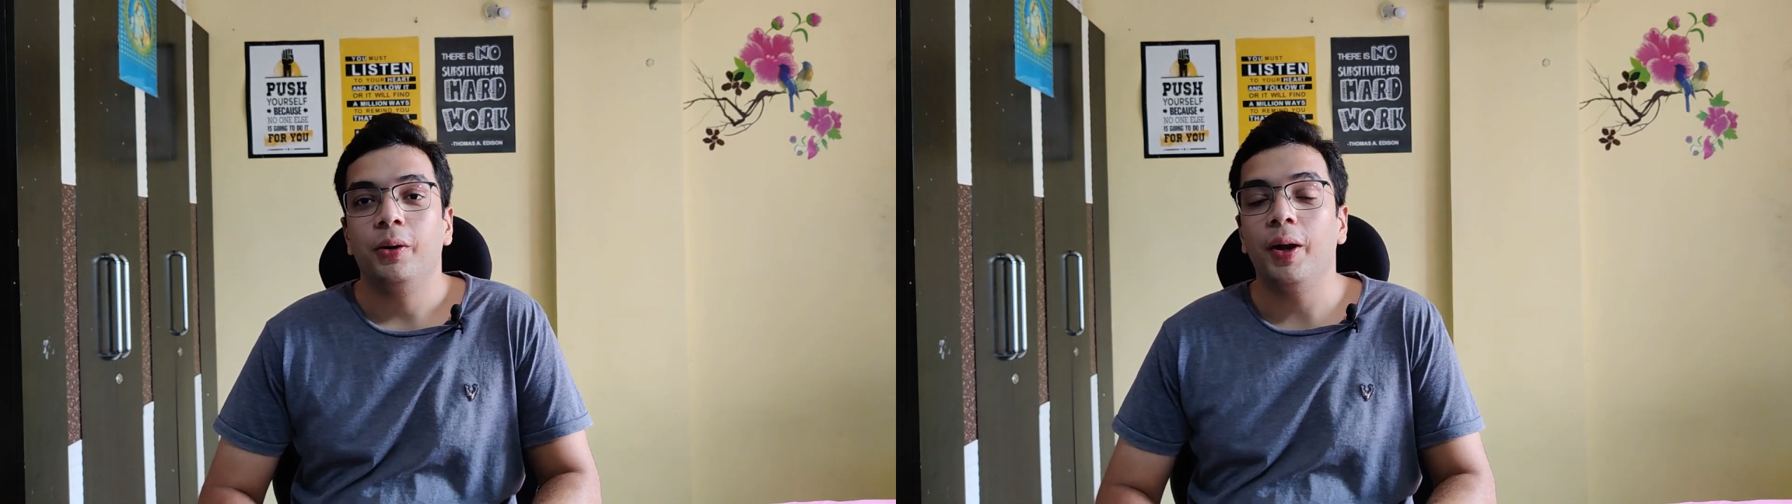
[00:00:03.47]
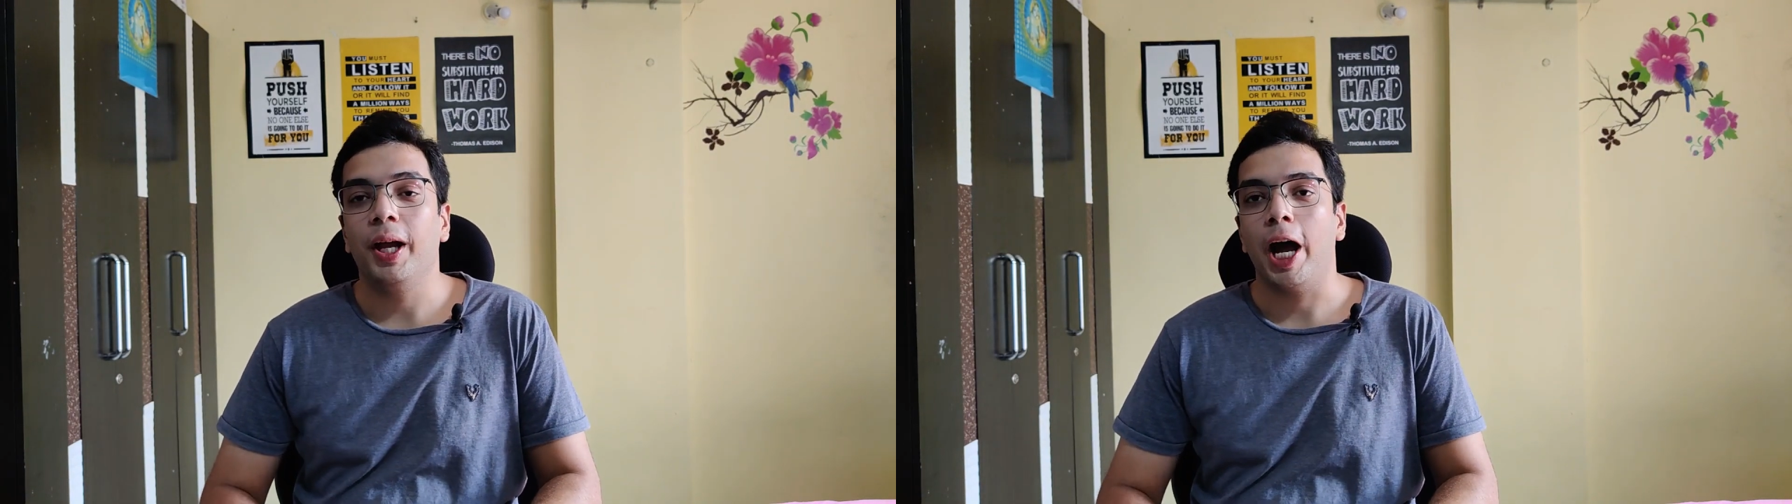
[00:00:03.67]

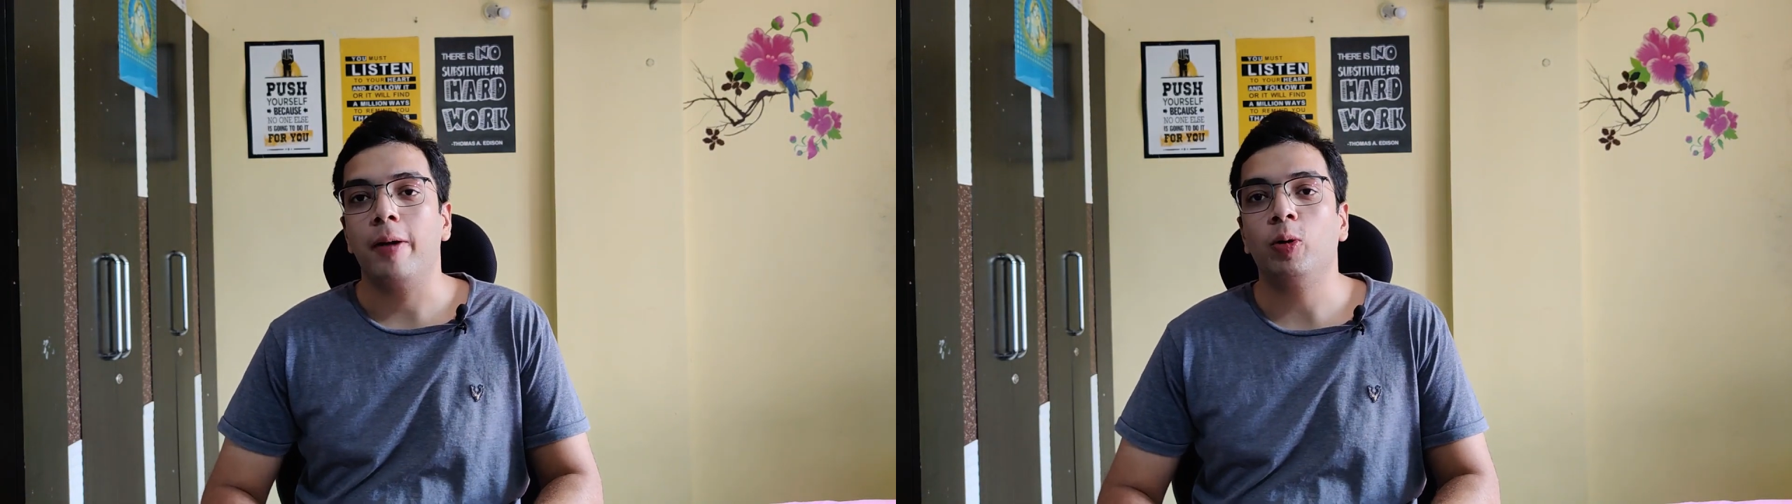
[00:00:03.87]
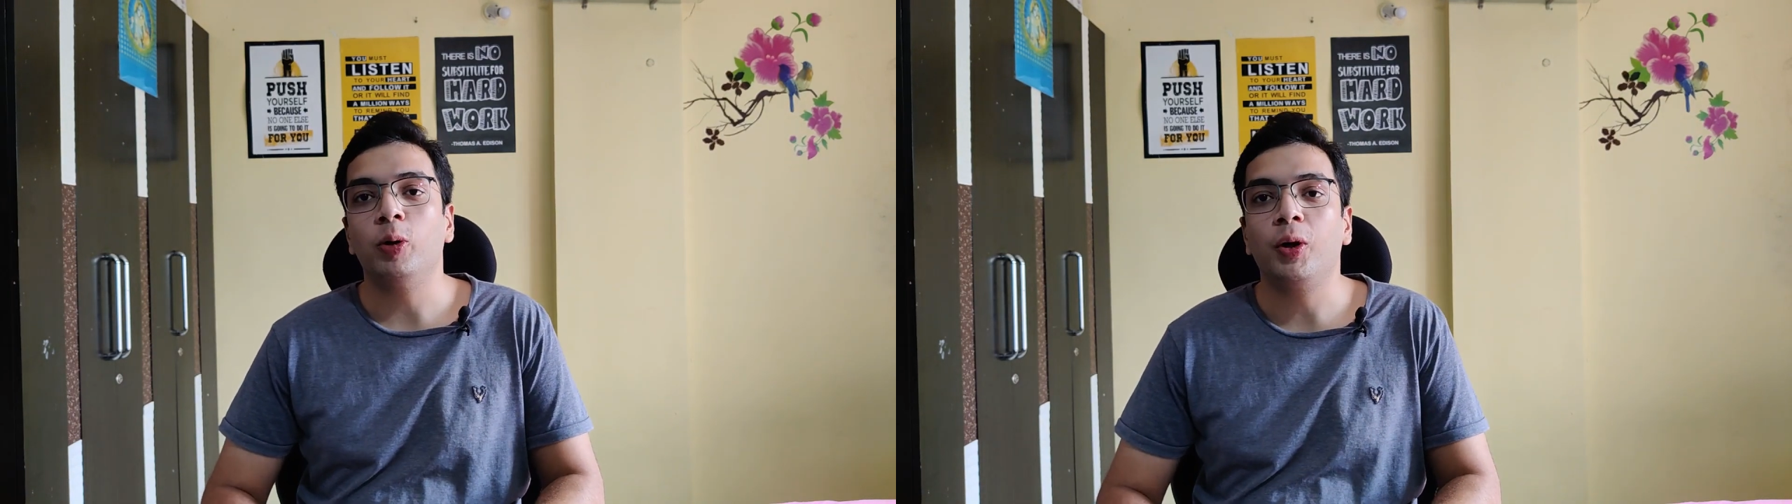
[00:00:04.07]
Today
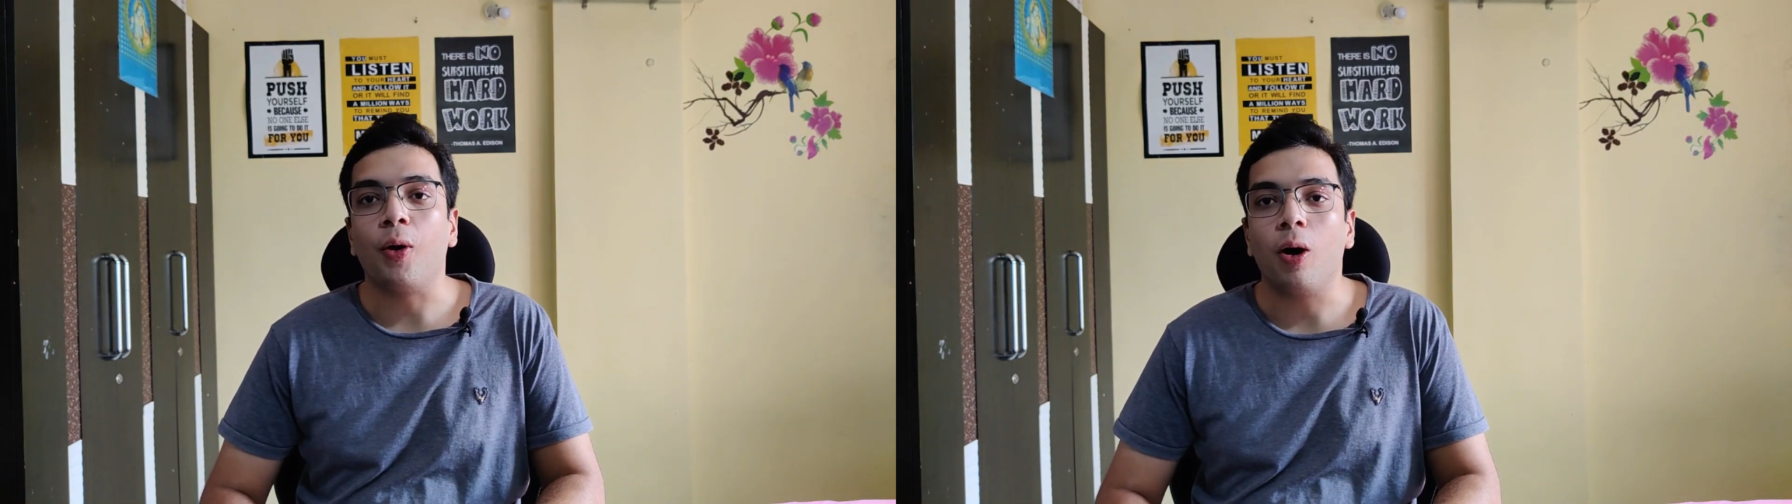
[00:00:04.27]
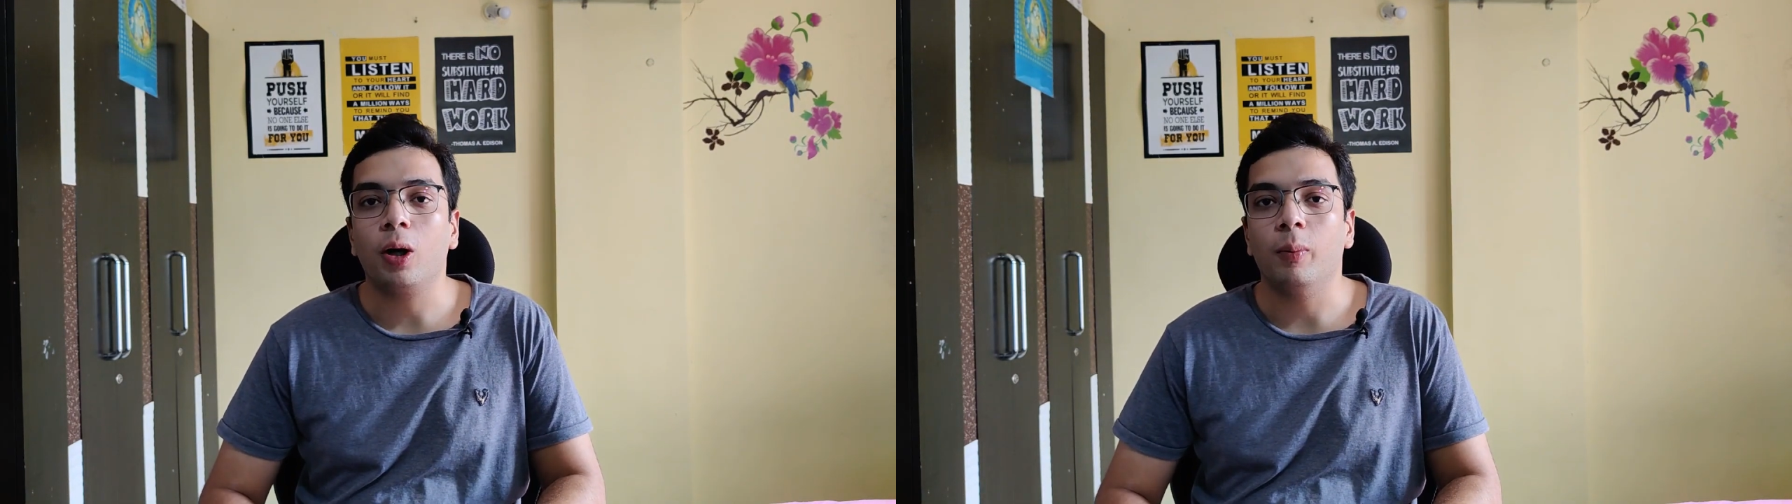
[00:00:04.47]
I am going to
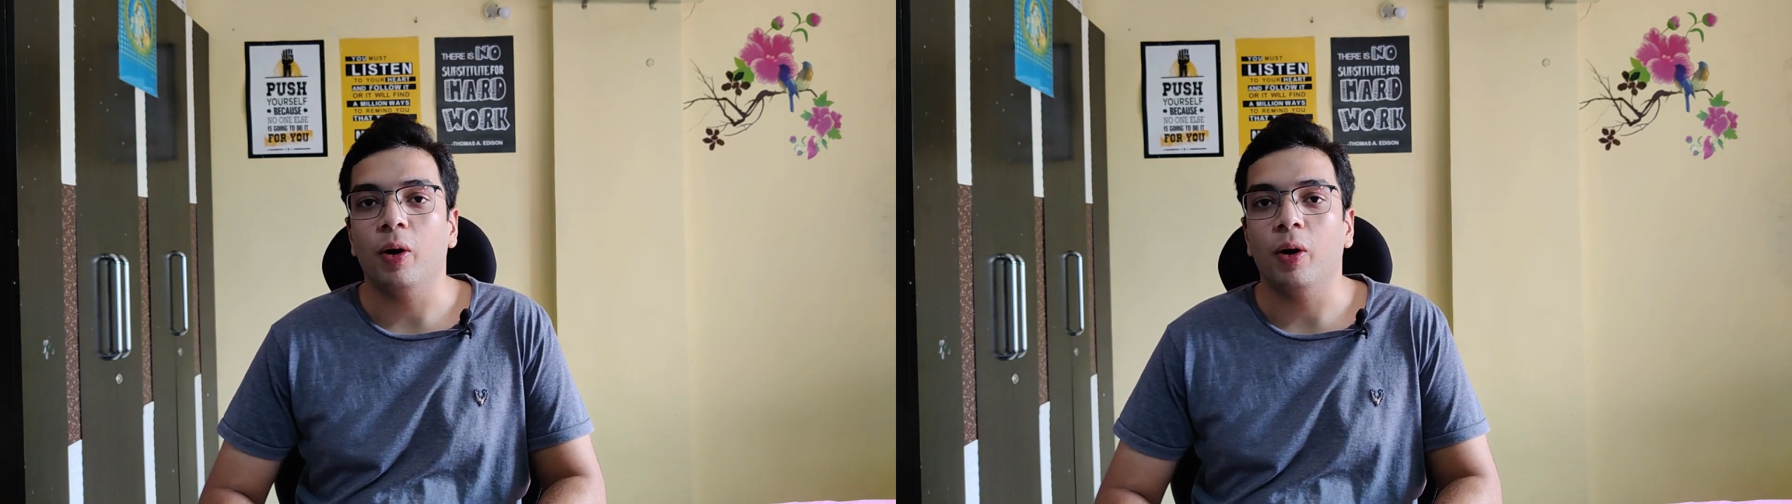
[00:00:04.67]
talk